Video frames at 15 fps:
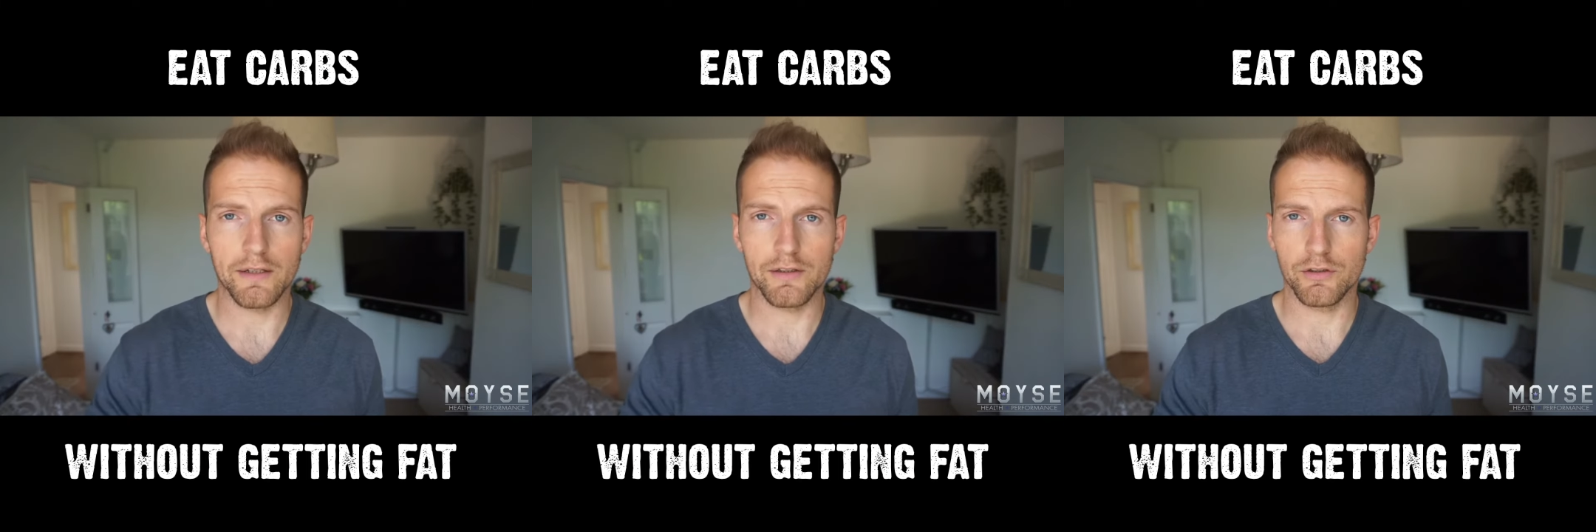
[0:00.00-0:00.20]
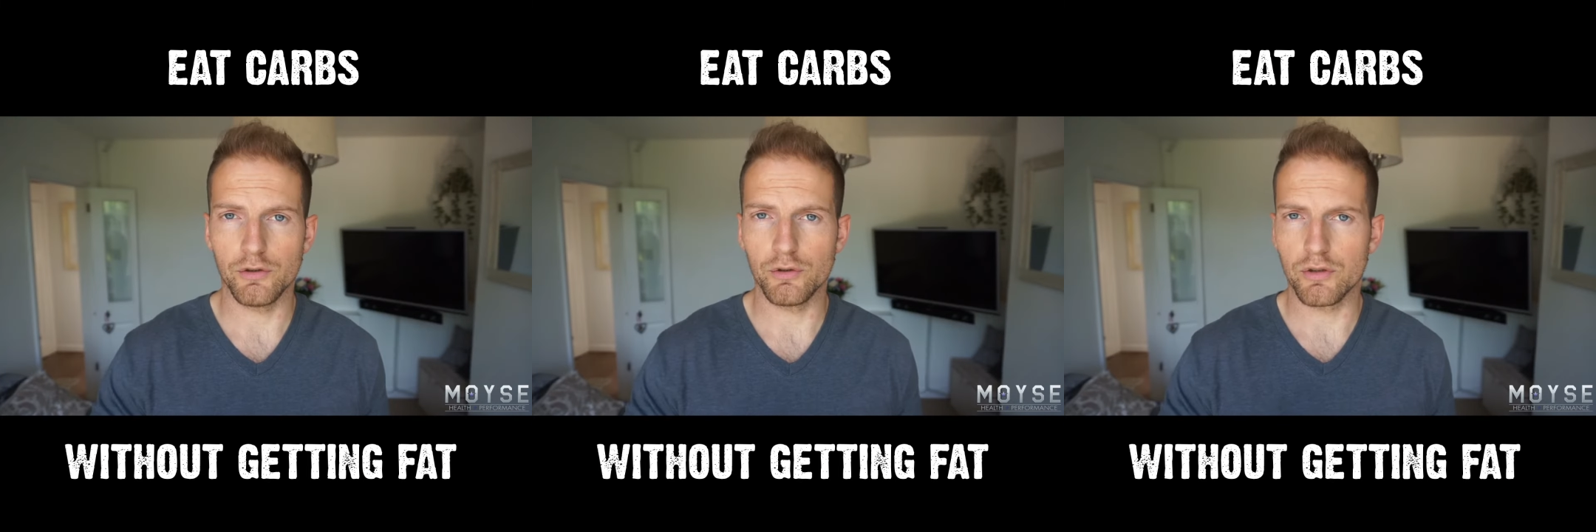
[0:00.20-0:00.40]

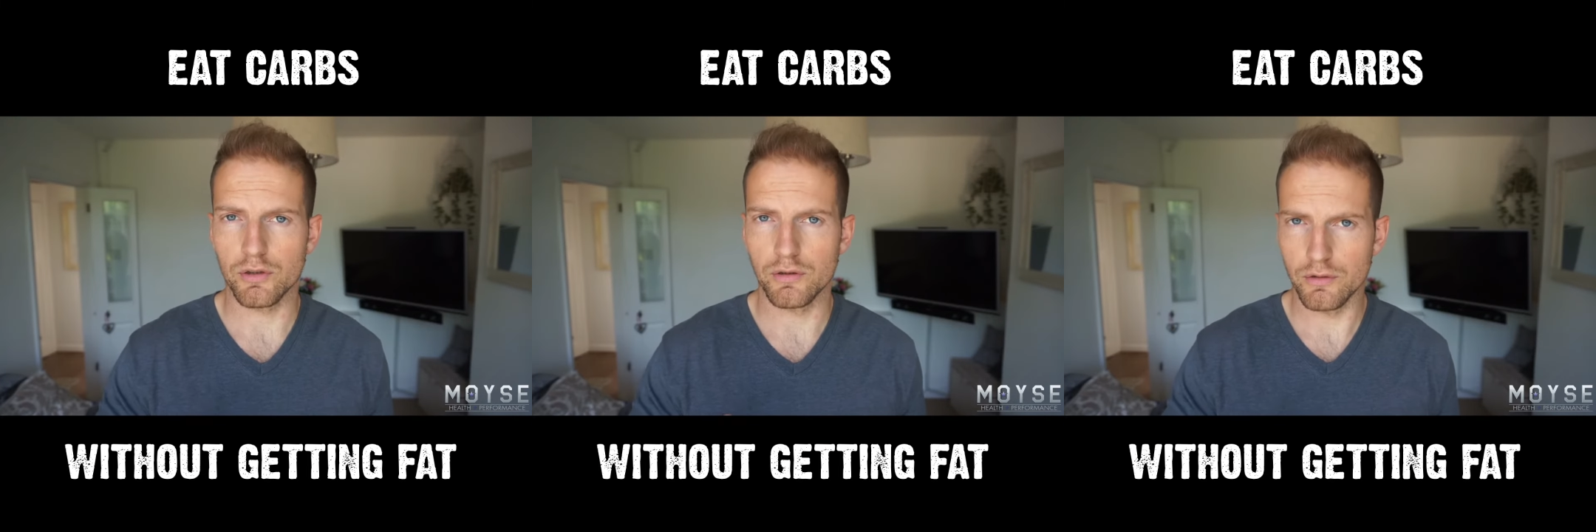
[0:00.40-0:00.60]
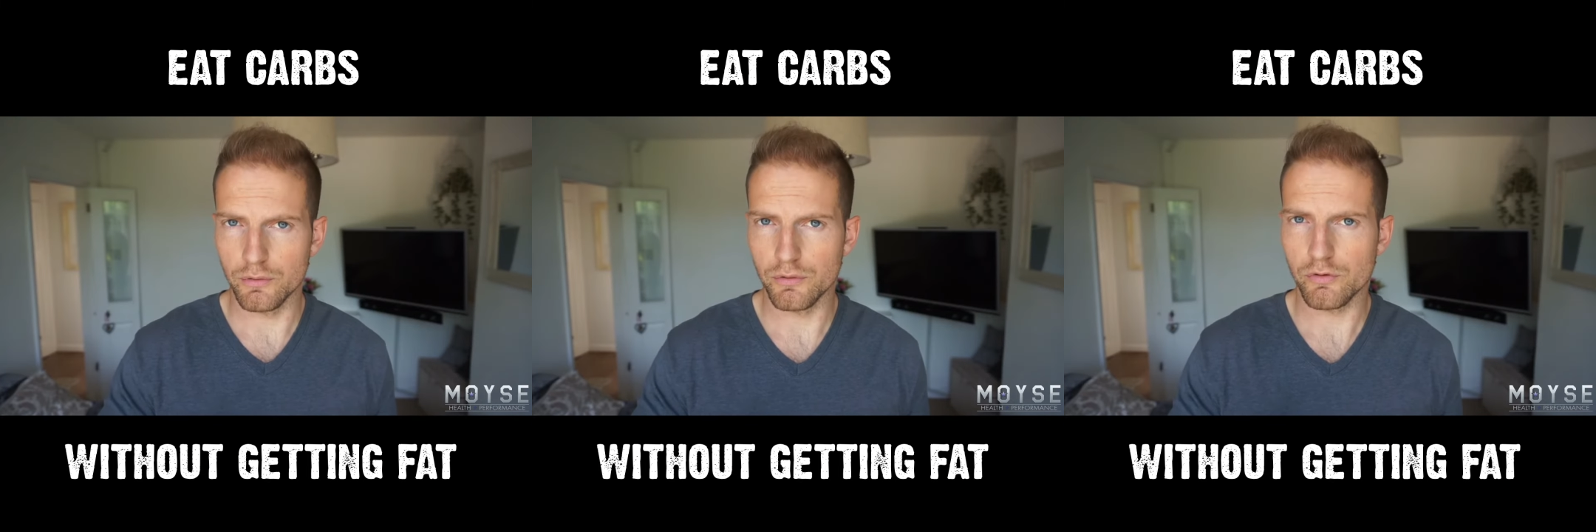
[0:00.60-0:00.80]
that you
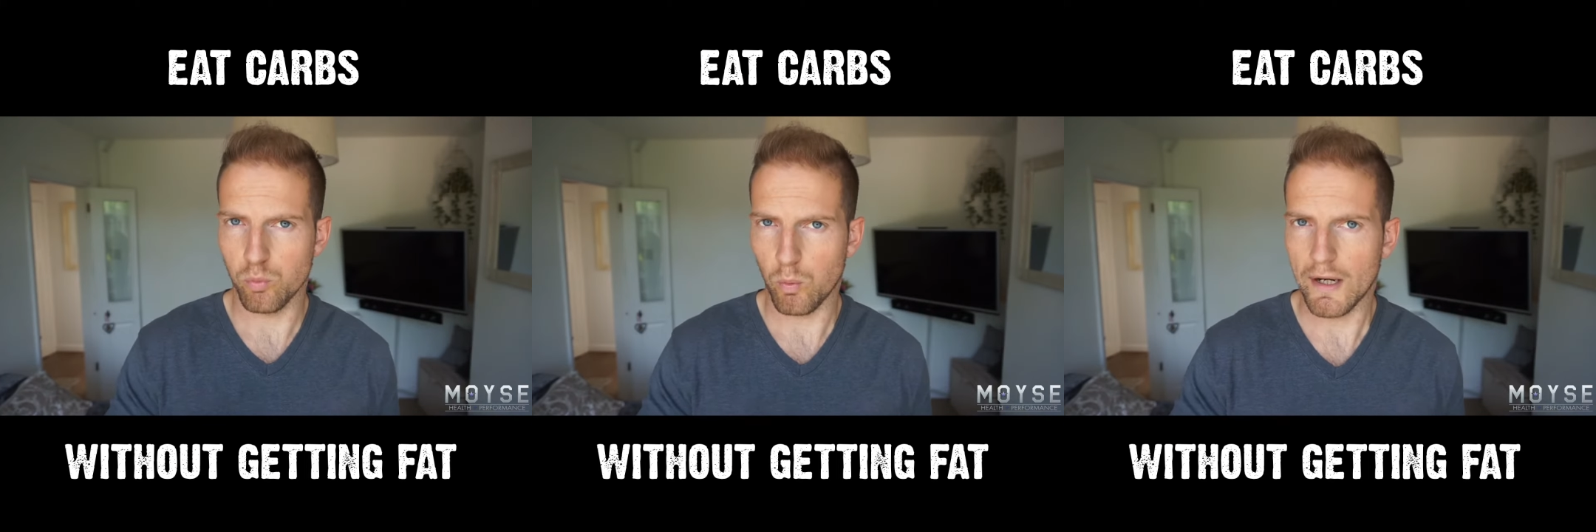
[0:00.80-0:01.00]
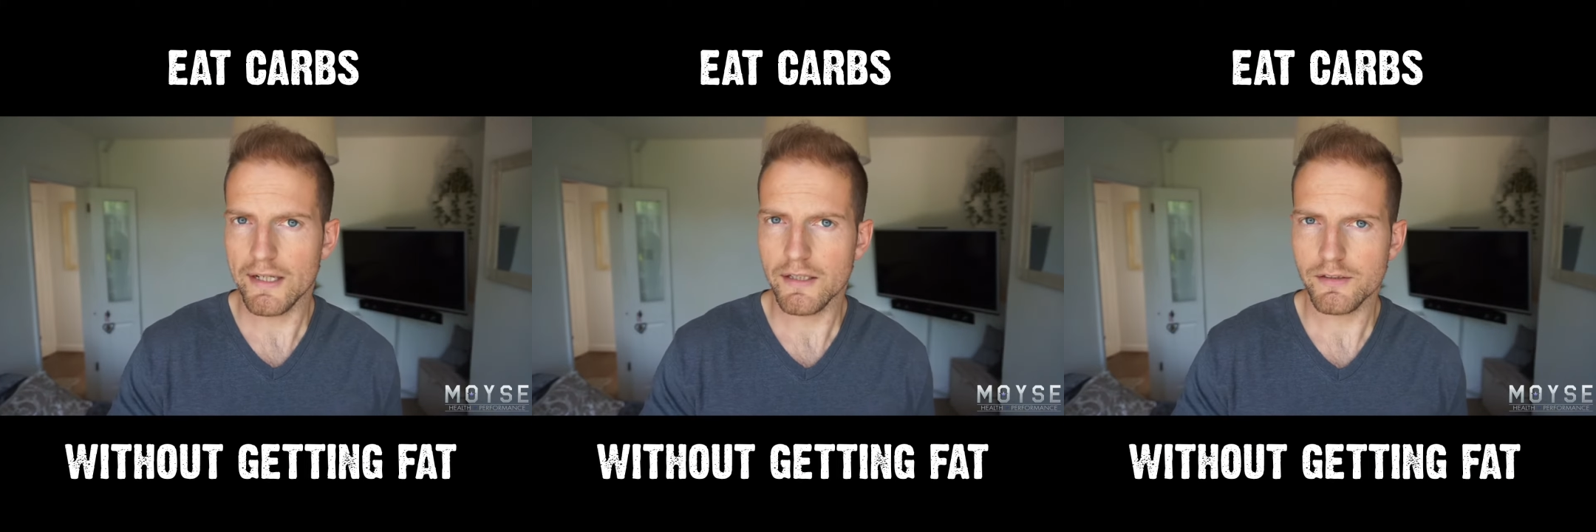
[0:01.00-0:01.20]
can lose
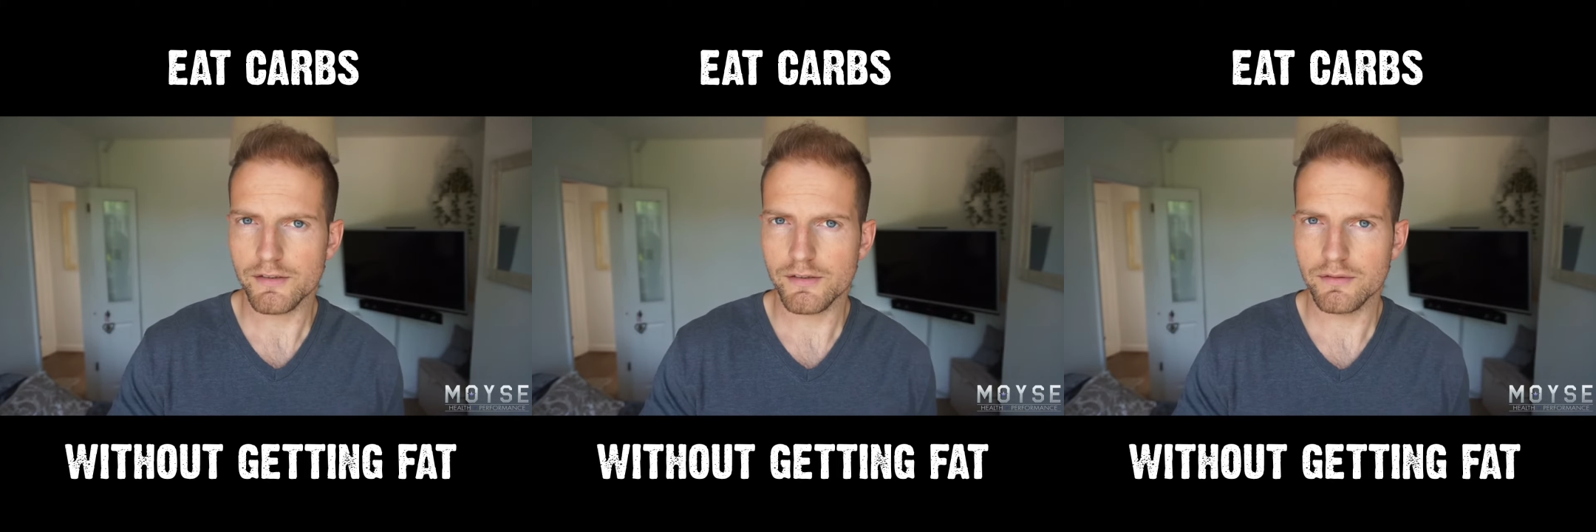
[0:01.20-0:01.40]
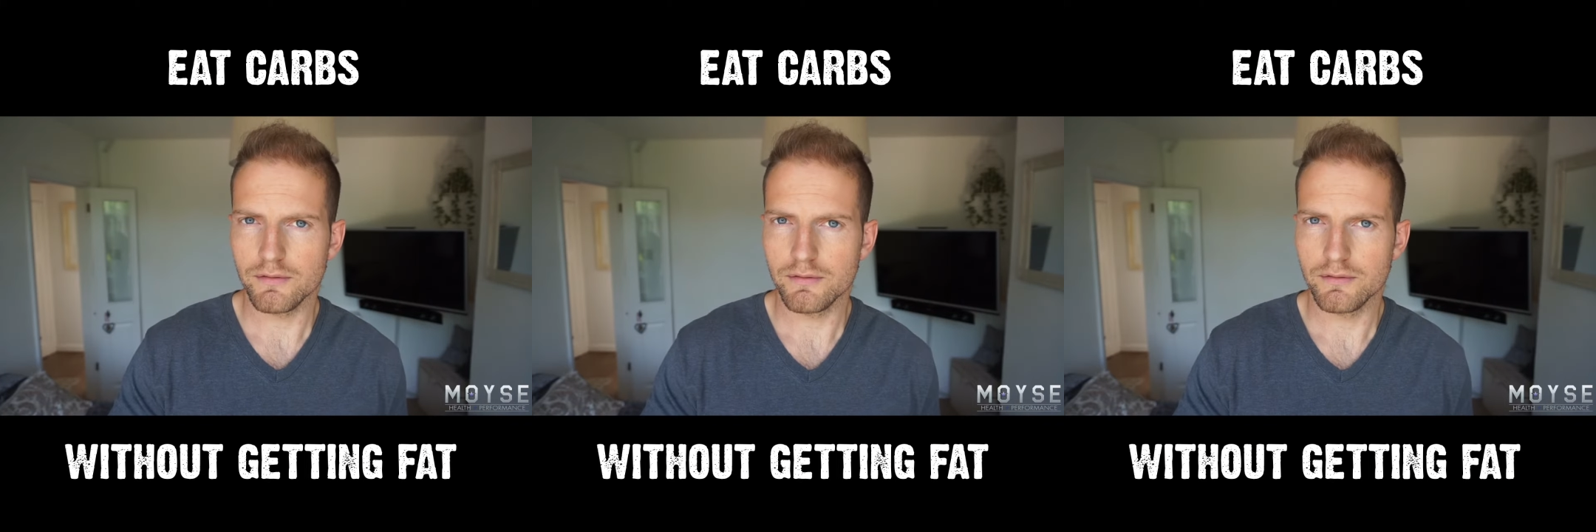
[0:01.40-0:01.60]

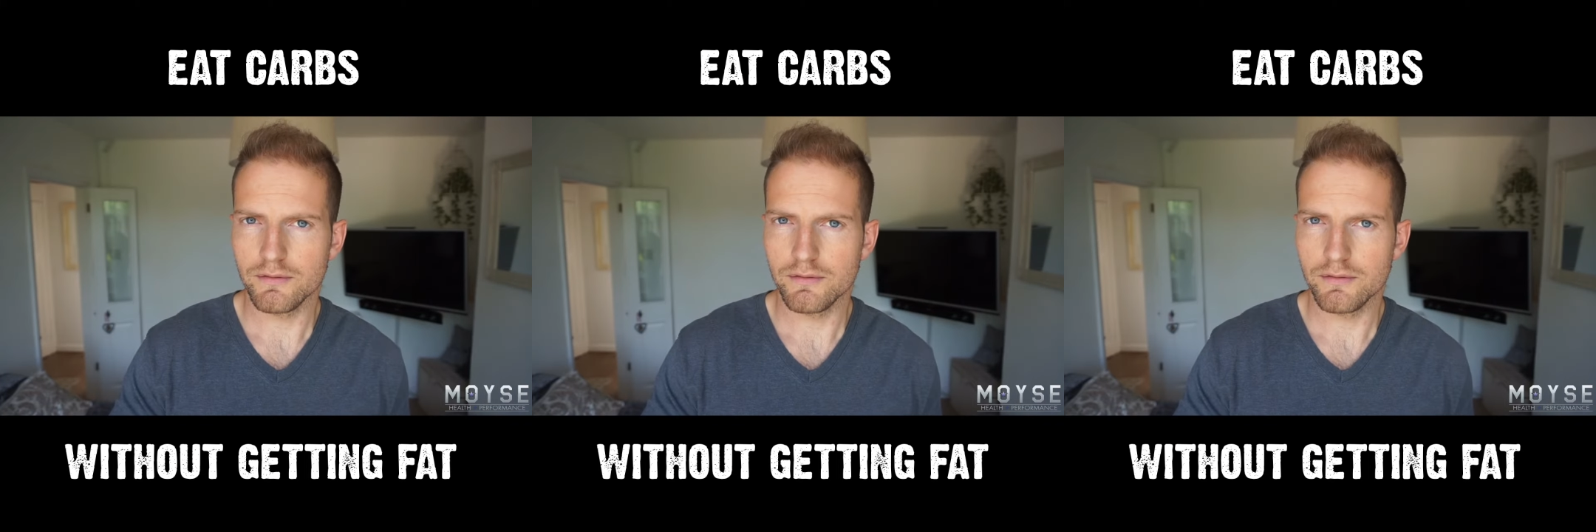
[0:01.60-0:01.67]
weight